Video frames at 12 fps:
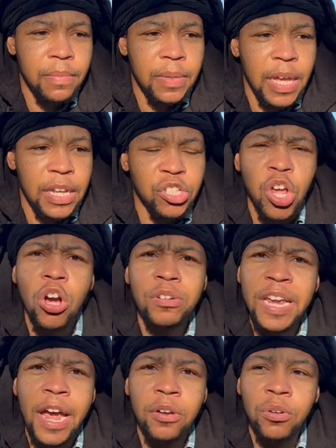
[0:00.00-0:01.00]
and talked
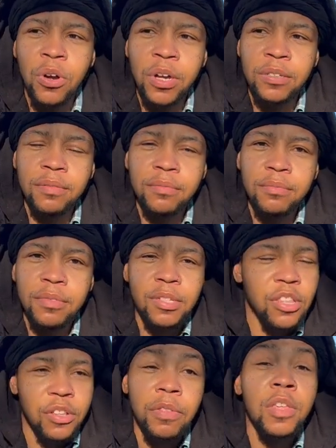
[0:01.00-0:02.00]
down on.
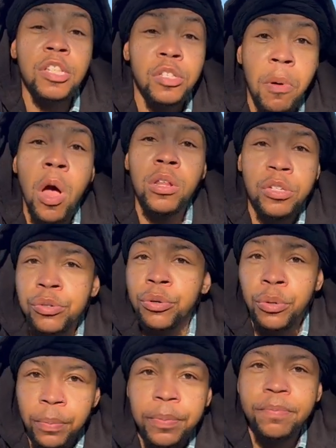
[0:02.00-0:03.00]
The smallest
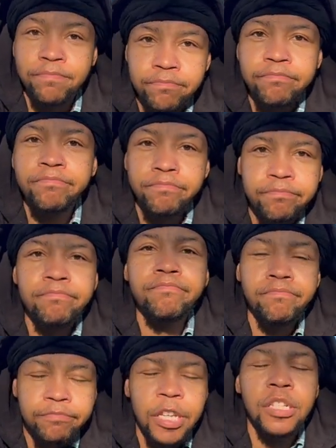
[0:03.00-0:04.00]
group,
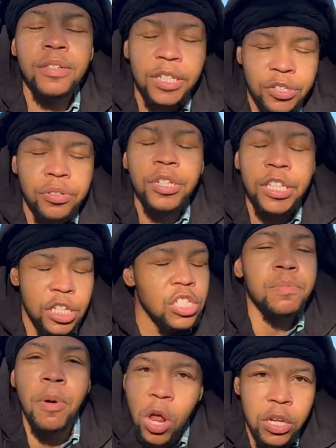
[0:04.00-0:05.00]
literally the
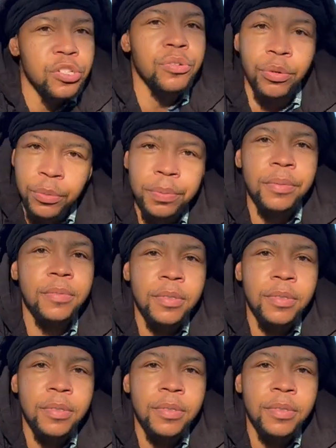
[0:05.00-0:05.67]
smallest group,